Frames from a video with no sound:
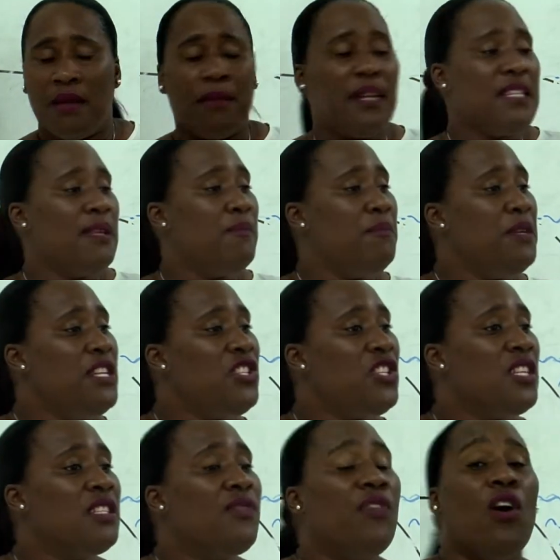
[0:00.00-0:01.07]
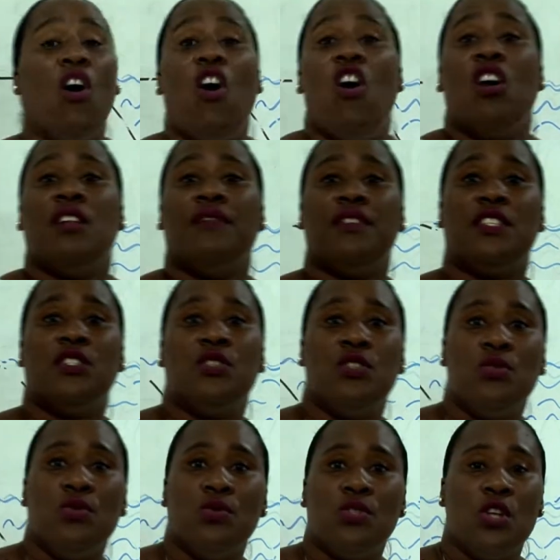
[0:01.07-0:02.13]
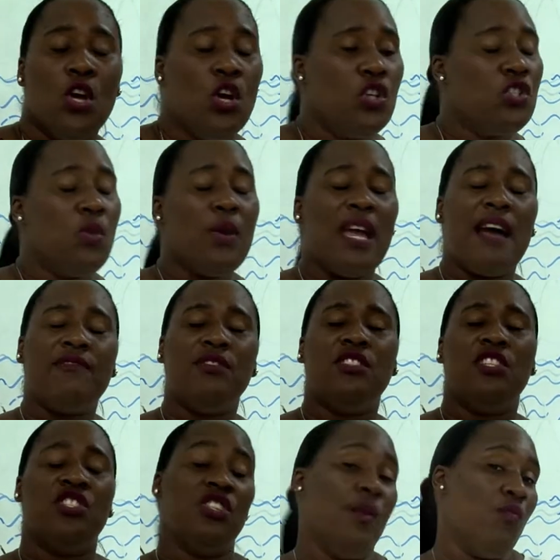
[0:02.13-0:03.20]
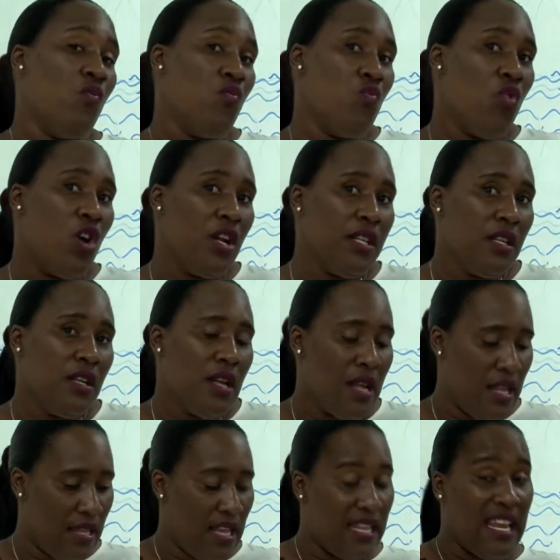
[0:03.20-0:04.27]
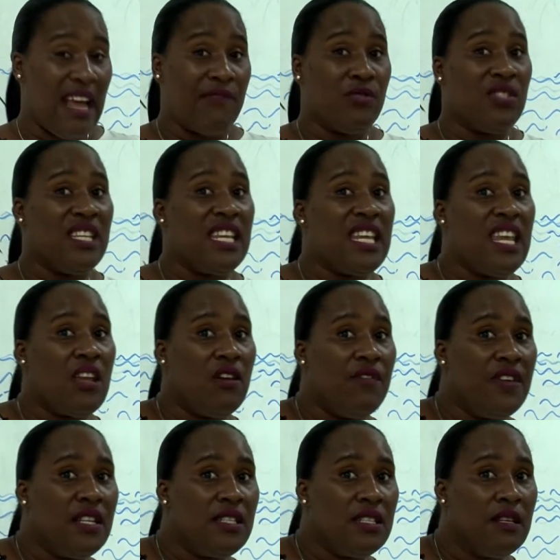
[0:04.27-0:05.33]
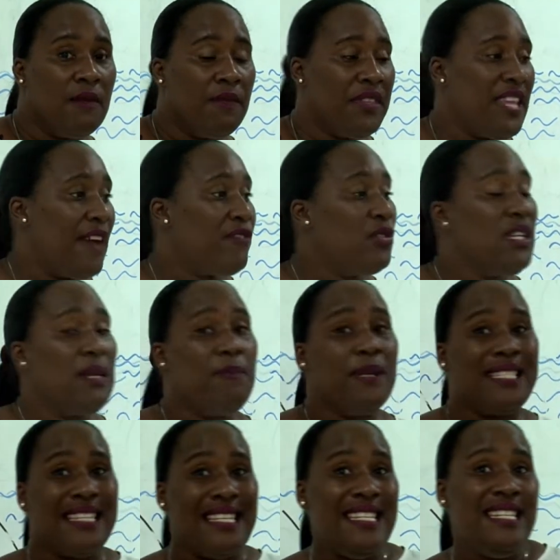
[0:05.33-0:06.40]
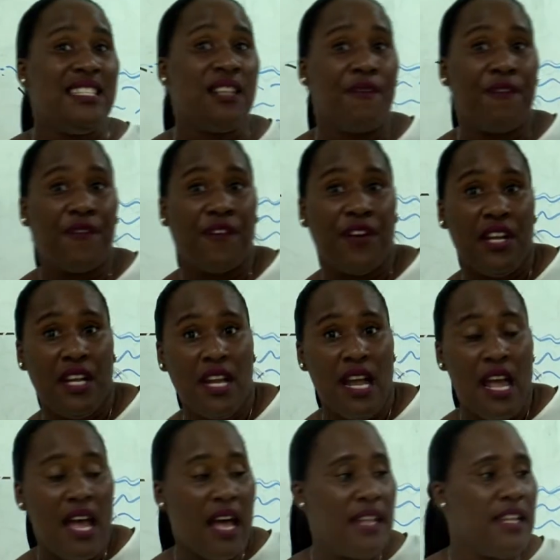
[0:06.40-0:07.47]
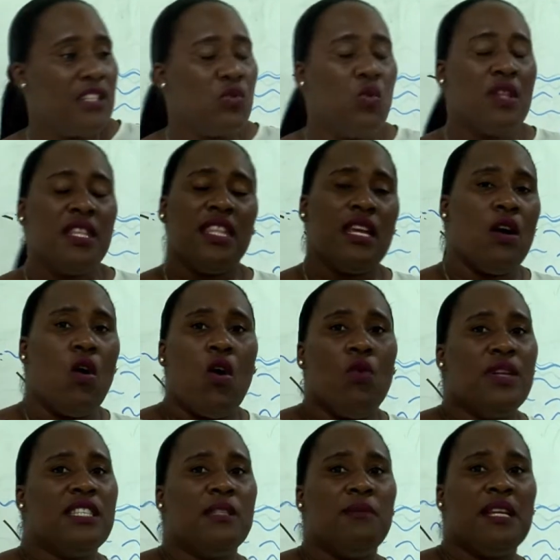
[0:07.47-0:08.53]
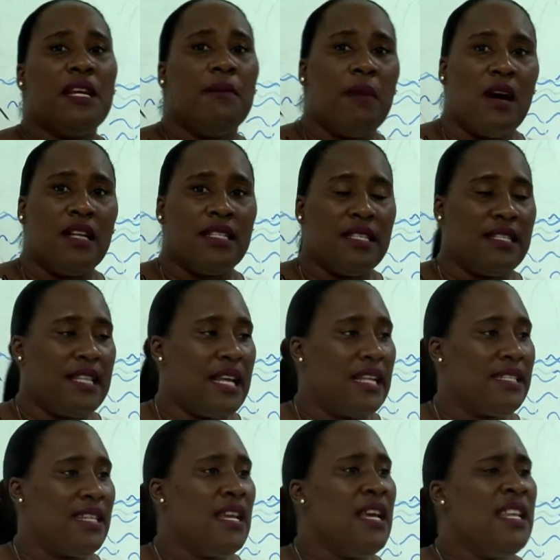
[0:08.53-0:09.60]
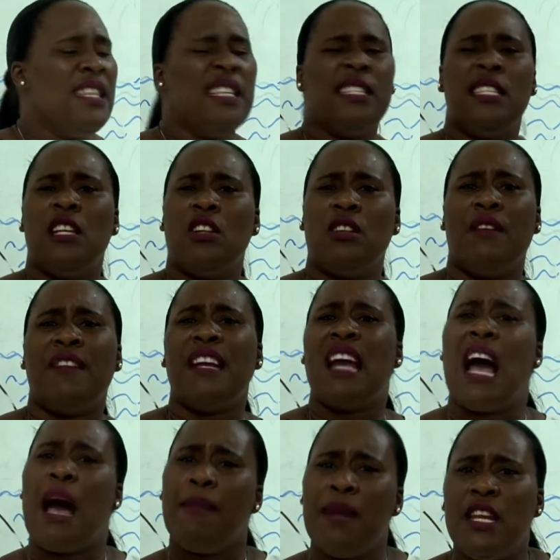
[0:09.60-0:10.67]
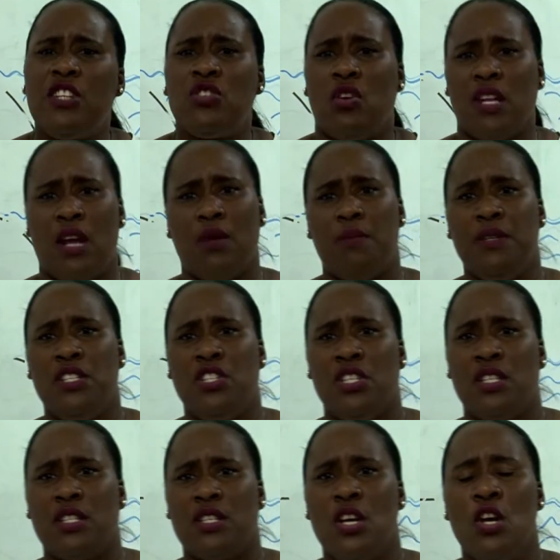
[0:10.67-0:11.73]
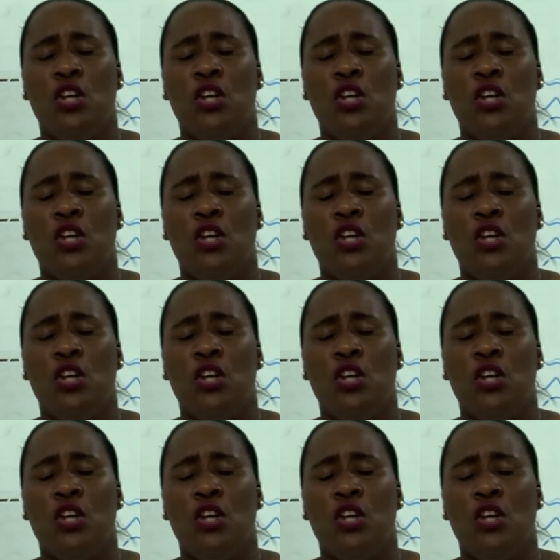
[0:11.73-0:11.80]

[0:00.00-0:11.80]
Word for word: But the beach is for all of us to use. So we have to teach them, one, that they have to take care of it. They have to keep it litter free. And there's one thing they always speak about is that they see a lot of garbage on our beaches.